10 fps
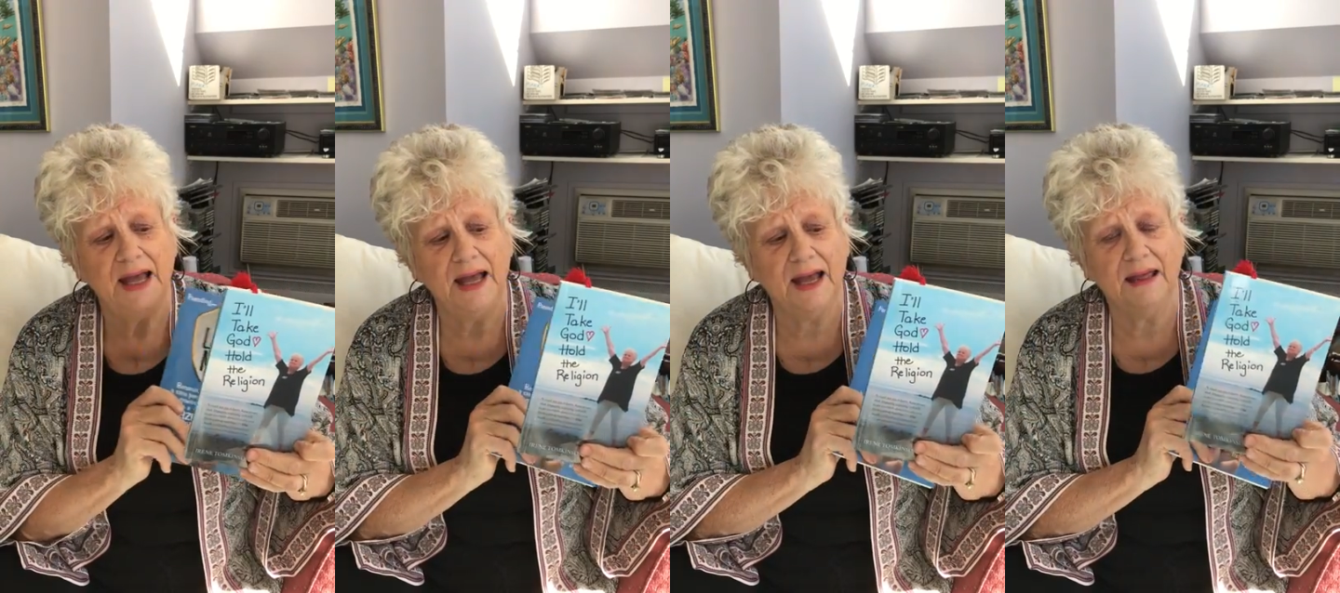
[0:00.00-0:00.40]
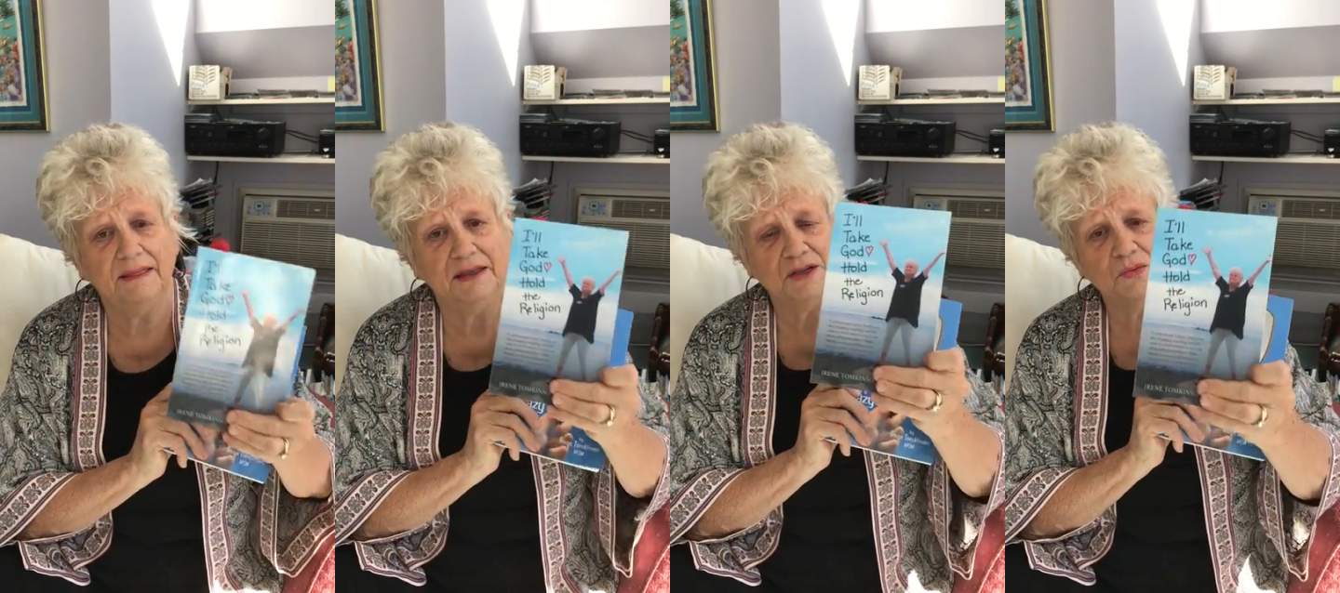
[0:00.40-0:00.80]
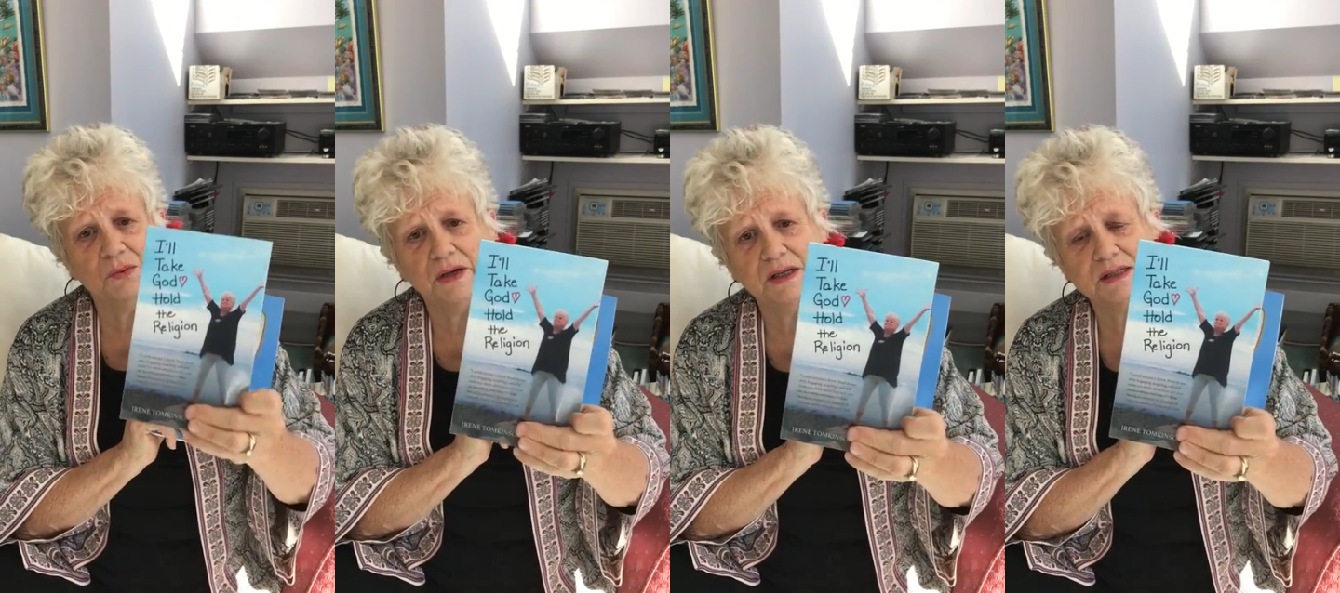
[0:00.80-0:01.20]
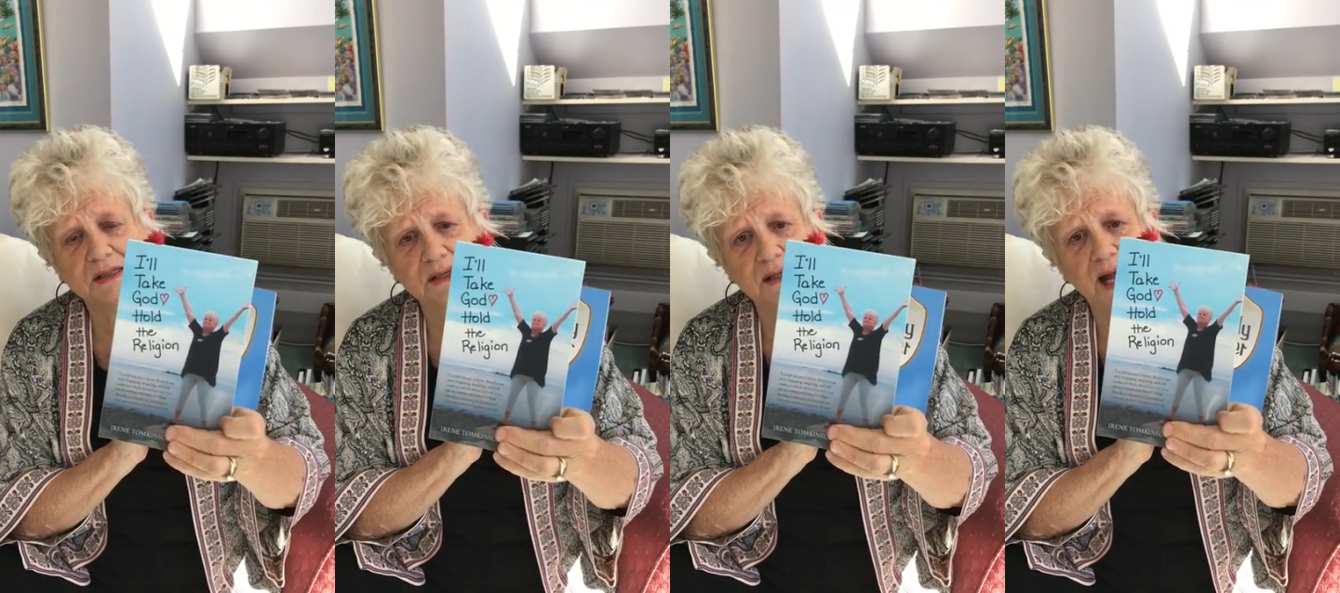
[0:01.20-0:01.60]
and this one
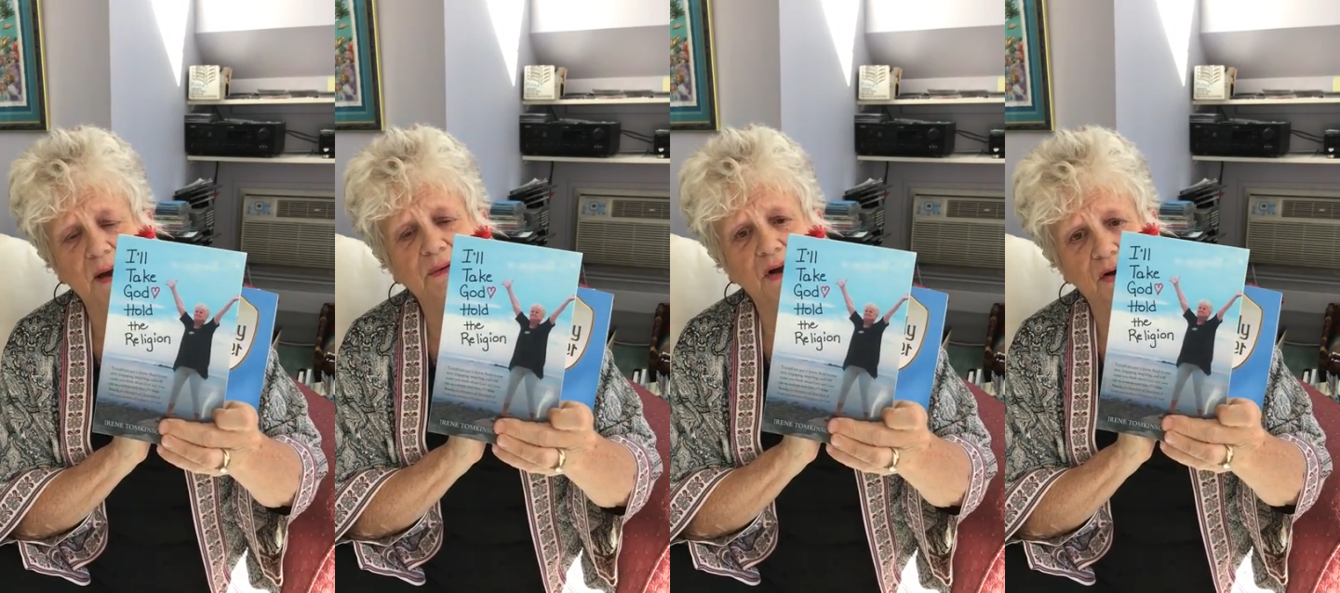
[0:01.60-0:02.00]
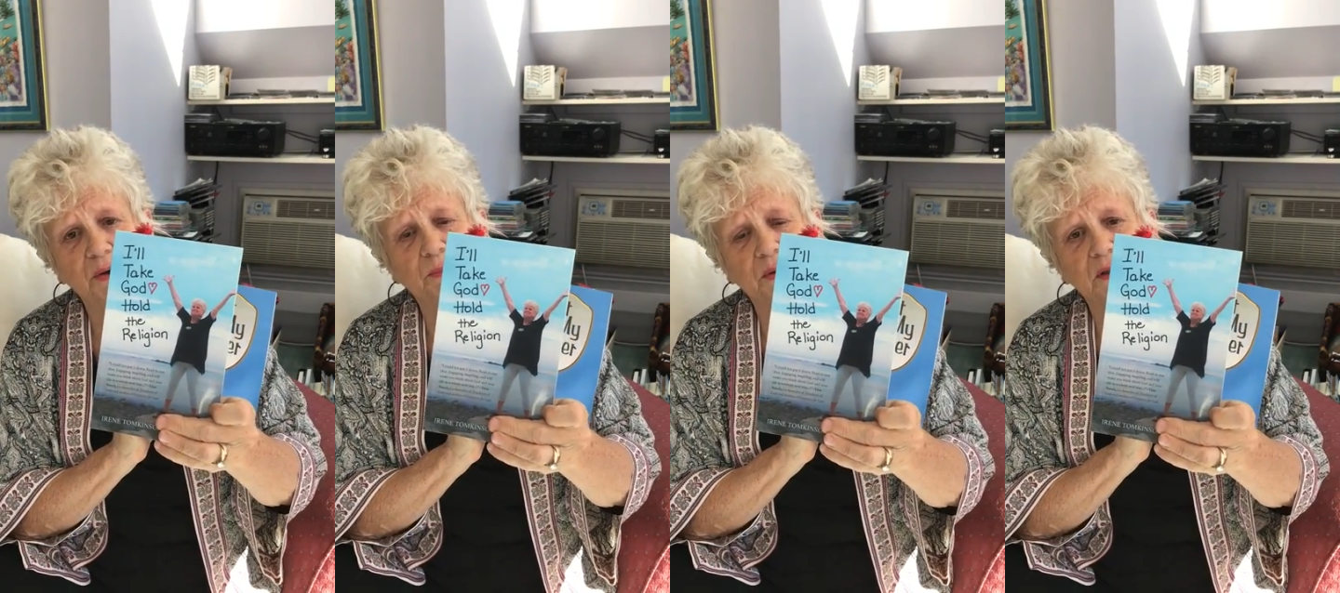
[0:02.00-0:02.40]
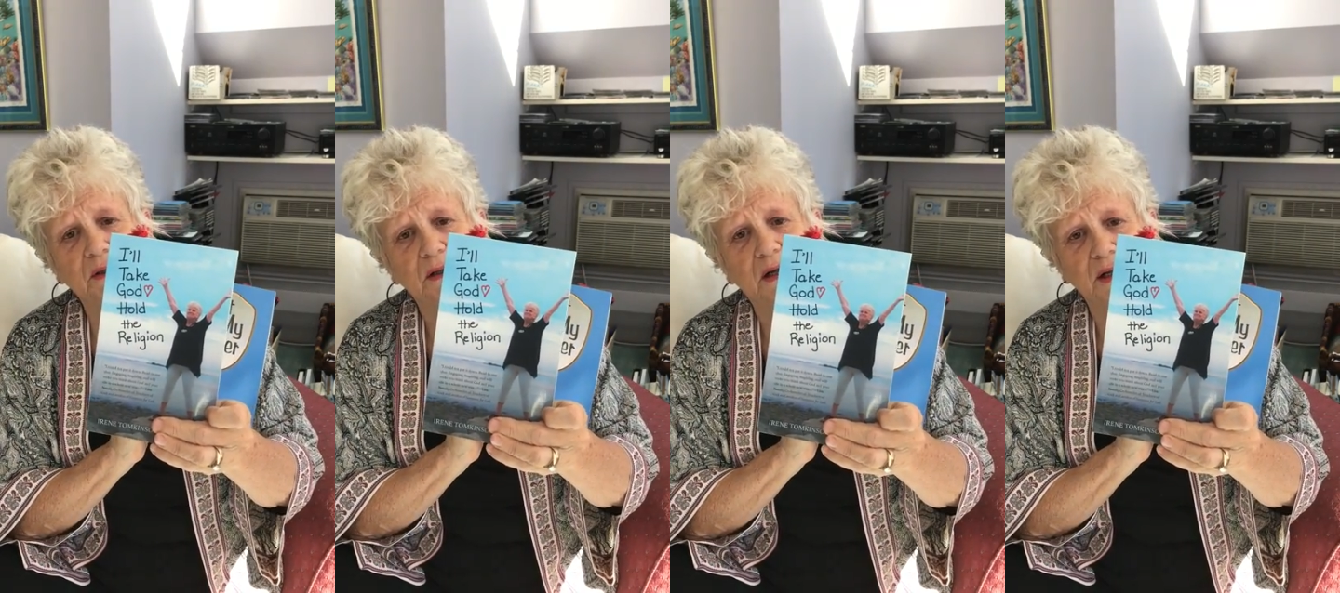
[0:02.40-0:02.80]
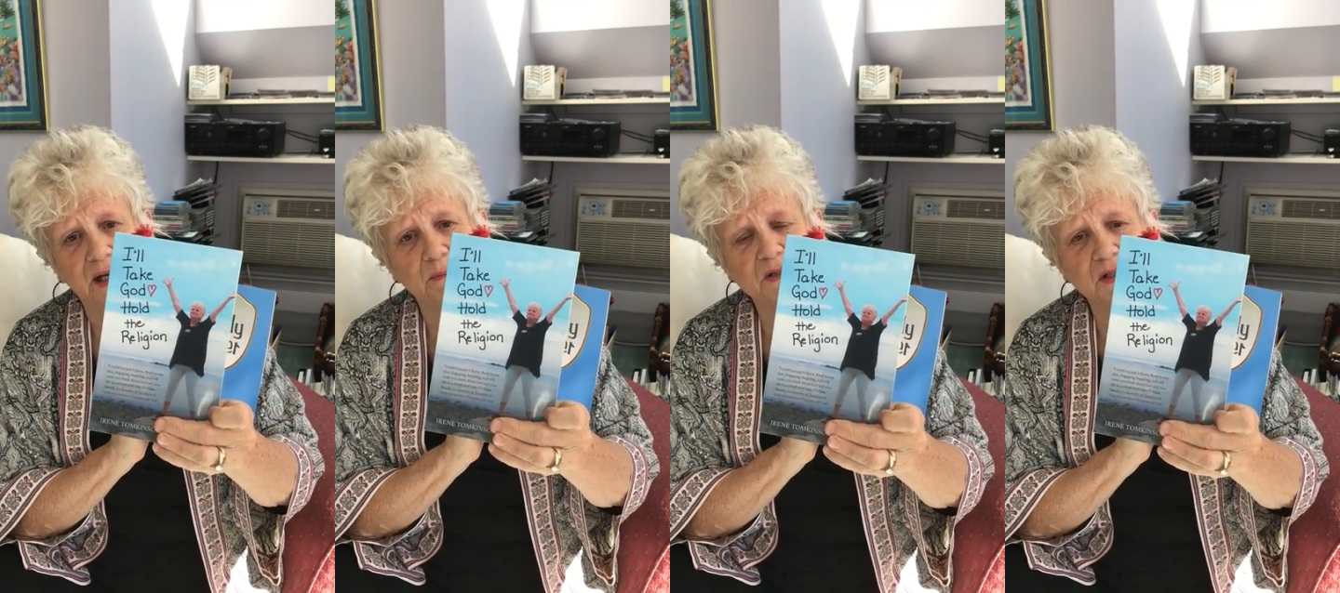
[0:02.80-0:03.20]
is now an Audible on
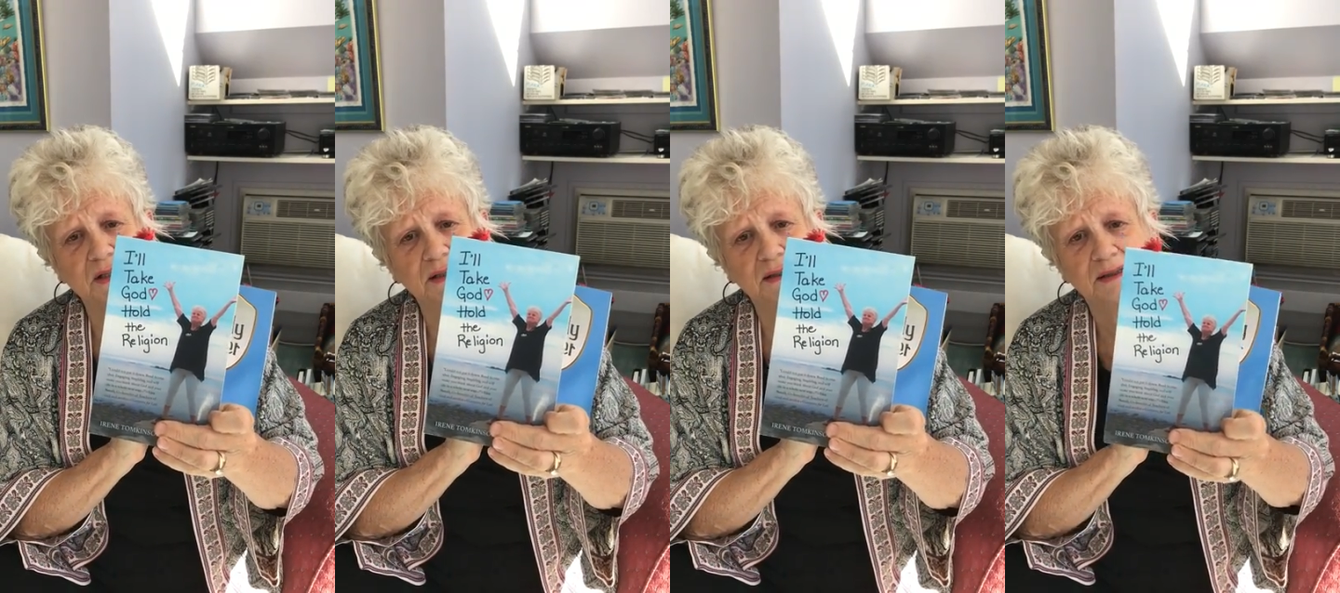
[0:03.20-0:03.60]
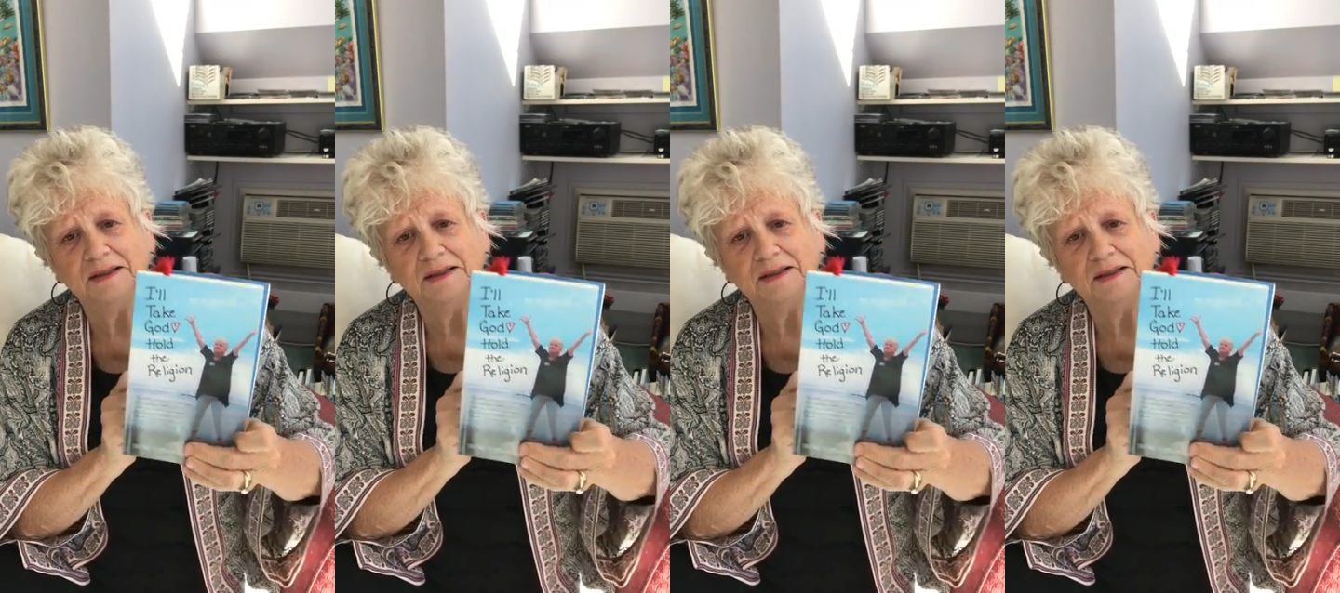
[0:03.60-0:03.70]
Amazon.